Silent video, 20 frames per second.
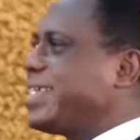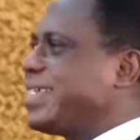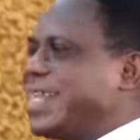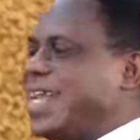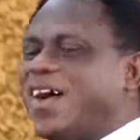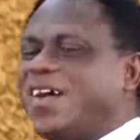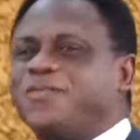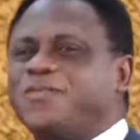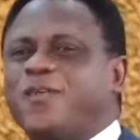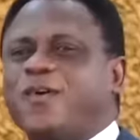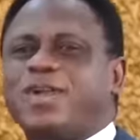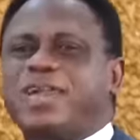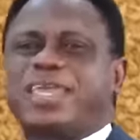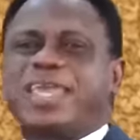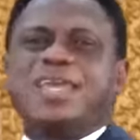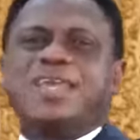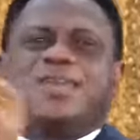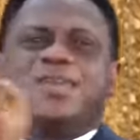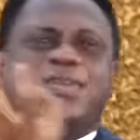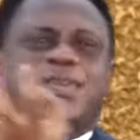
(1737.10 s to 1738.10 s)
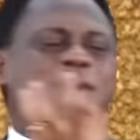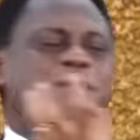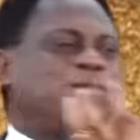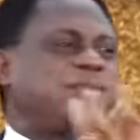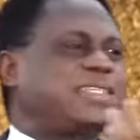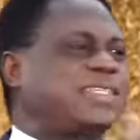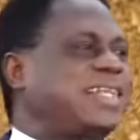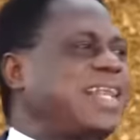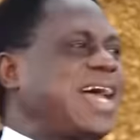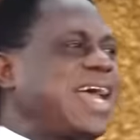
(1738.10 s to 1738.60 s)
down for
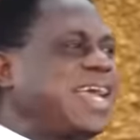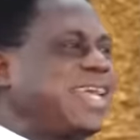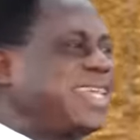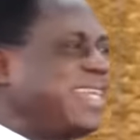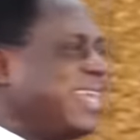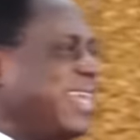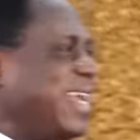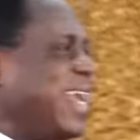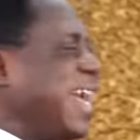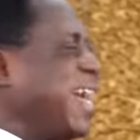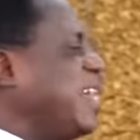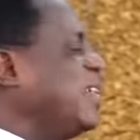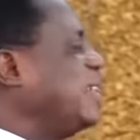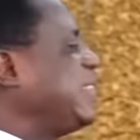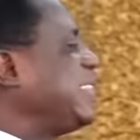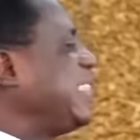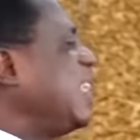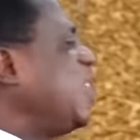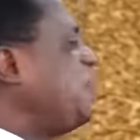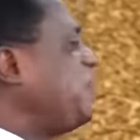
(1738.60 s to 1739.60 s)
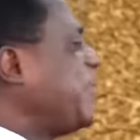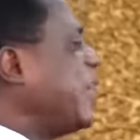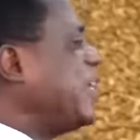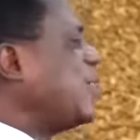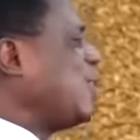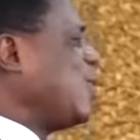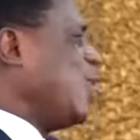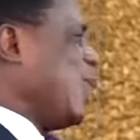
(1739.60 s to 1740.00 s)
kingdoms like LGBT